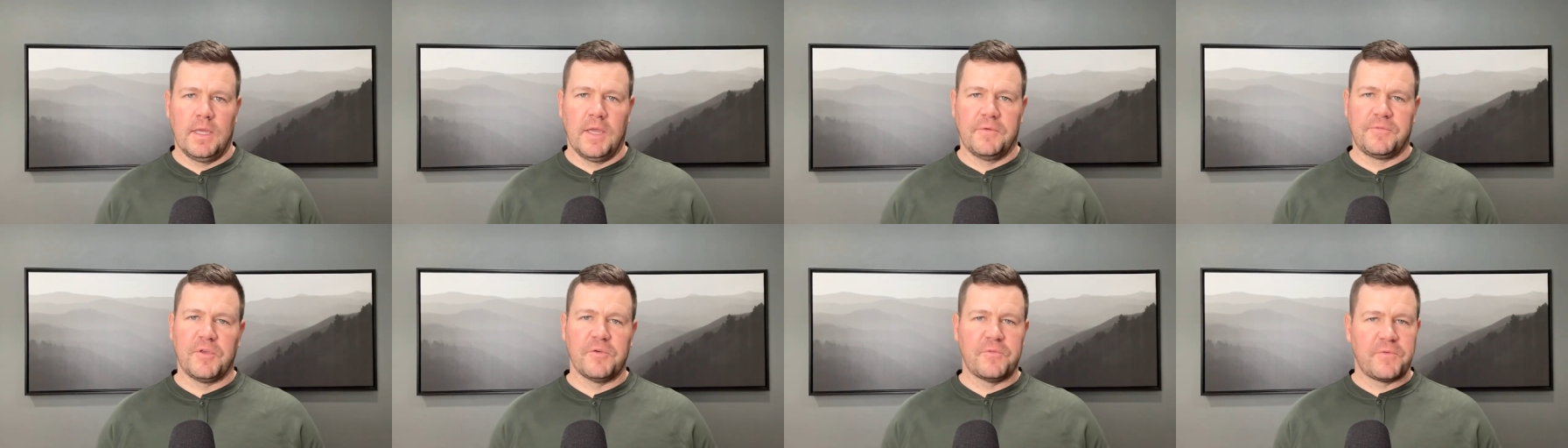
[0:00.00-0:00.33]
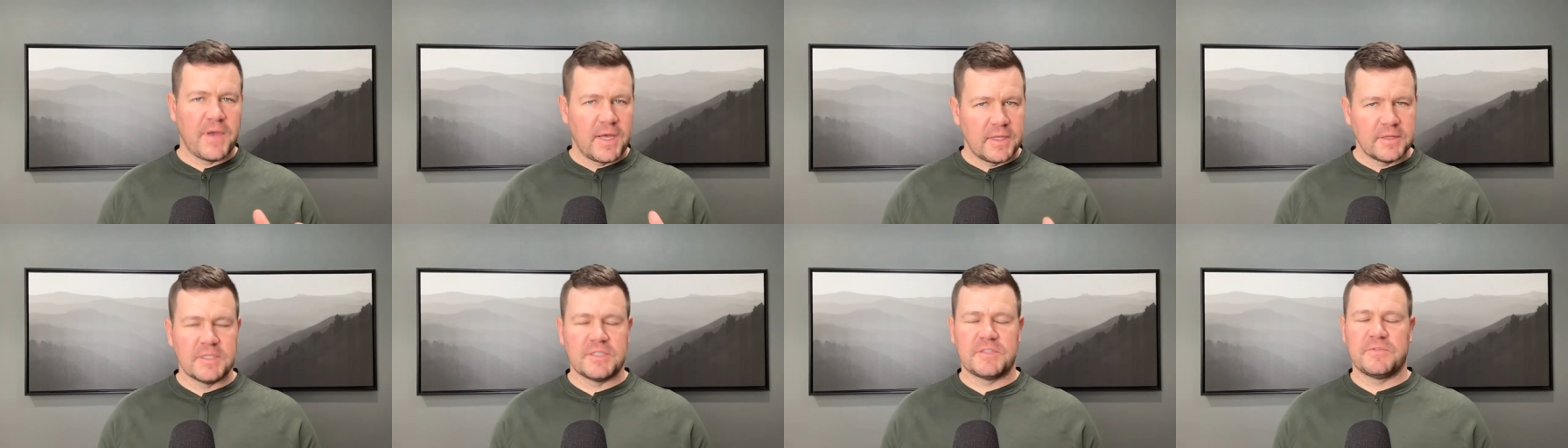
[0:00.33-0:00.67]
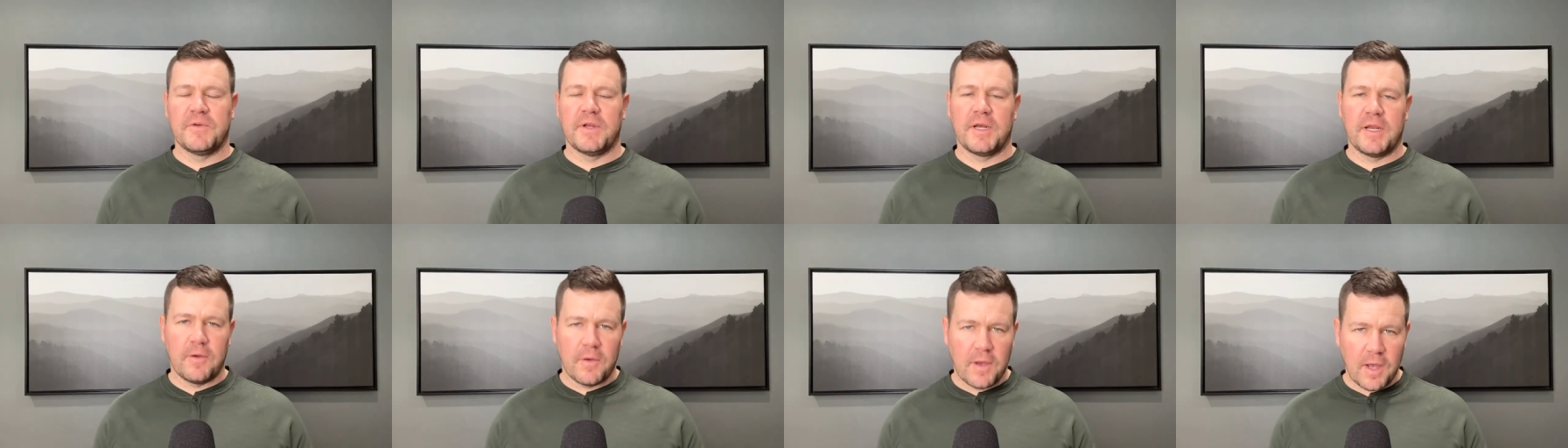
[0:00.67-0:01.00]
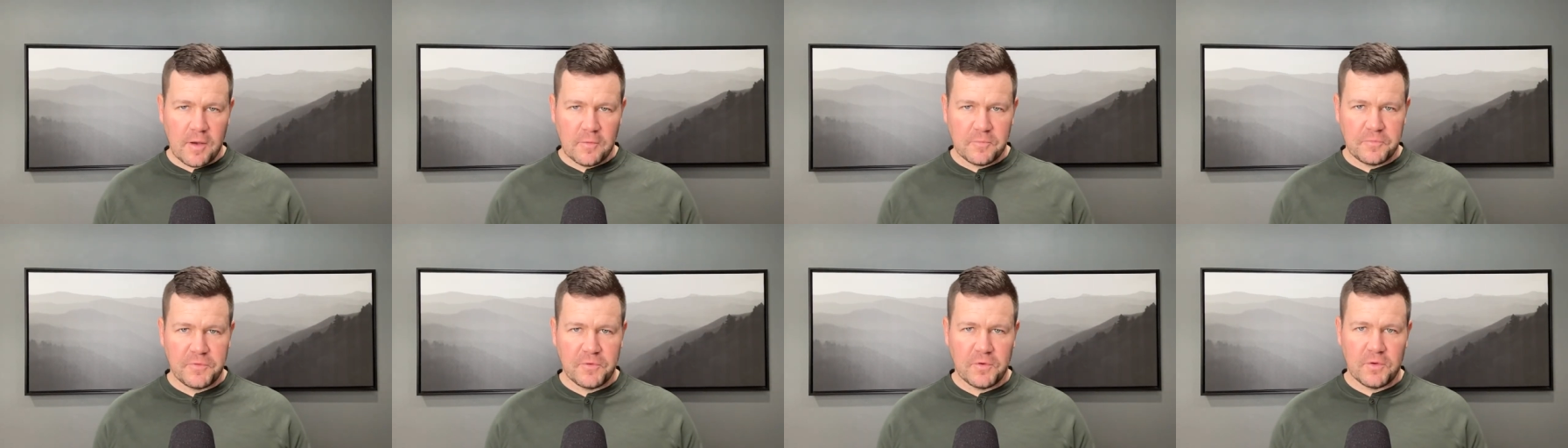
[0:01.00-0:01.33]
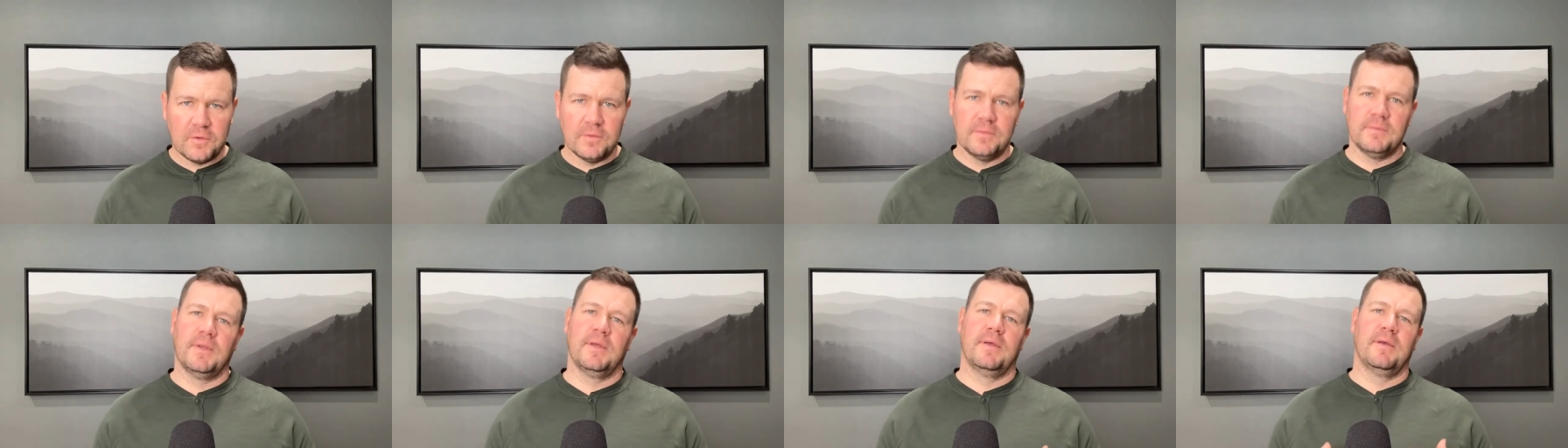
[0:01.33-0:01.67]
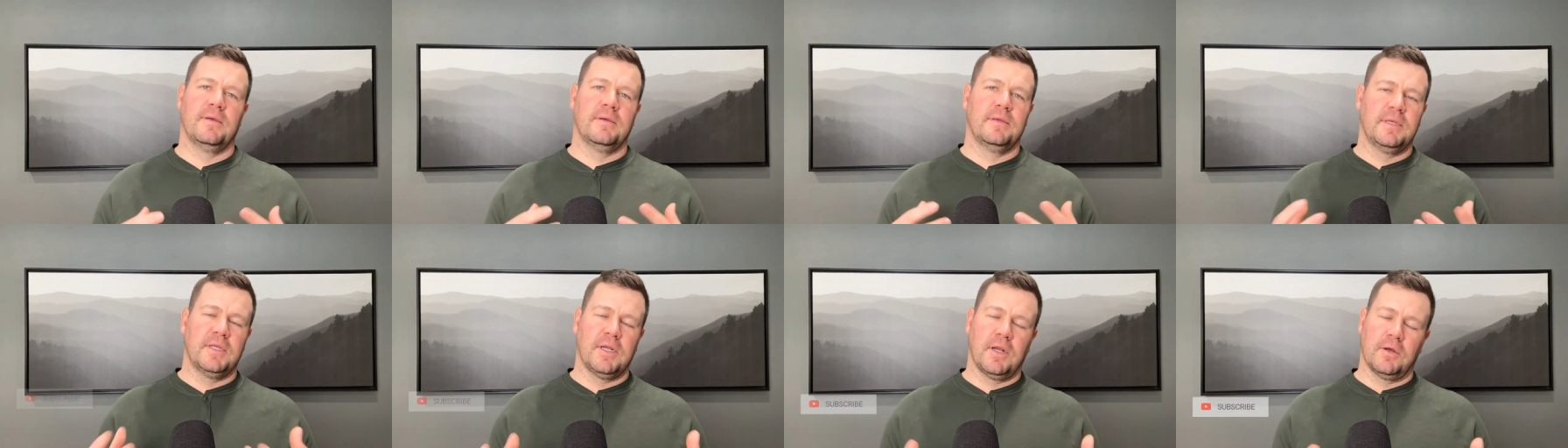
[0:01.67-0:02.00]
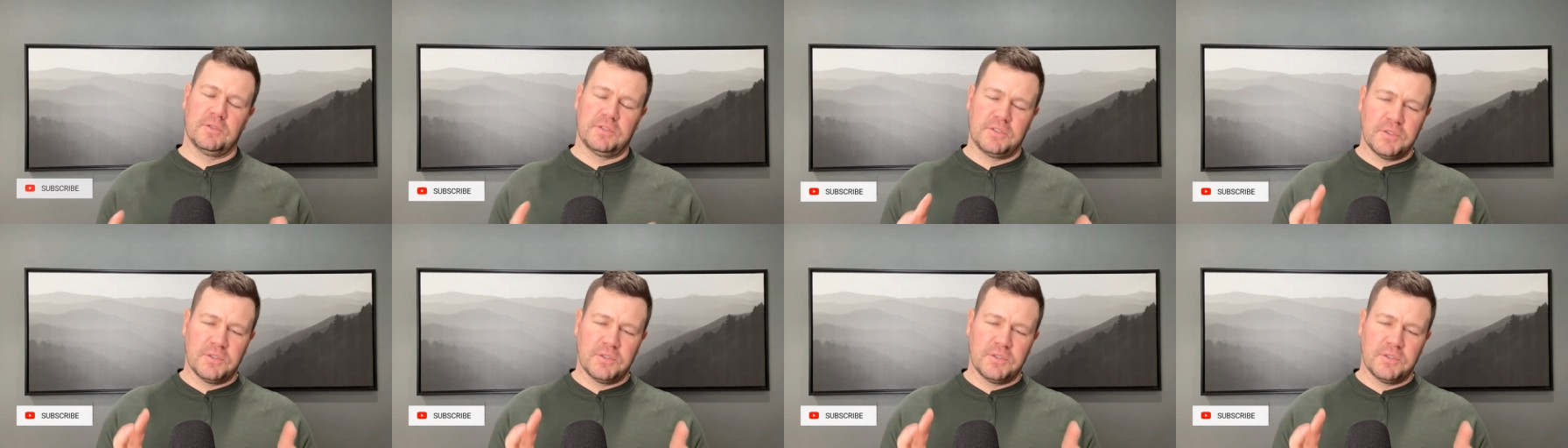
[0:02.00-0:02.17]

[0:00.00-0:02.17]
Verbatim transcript: If you found this video helpful, you know,